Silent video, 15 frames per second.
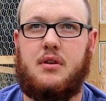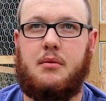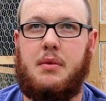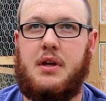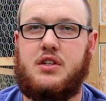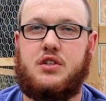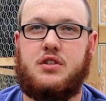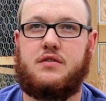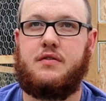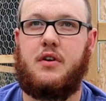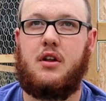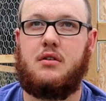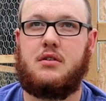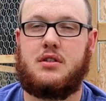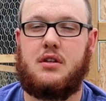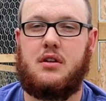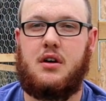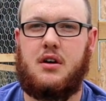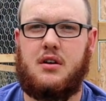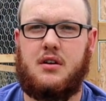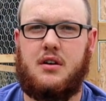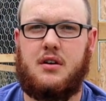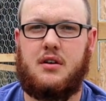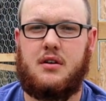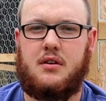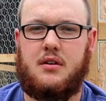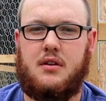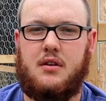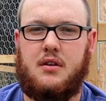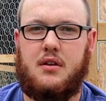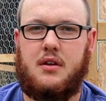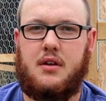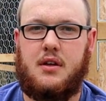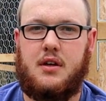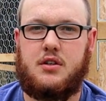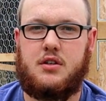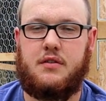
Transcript: basically just follow us along on as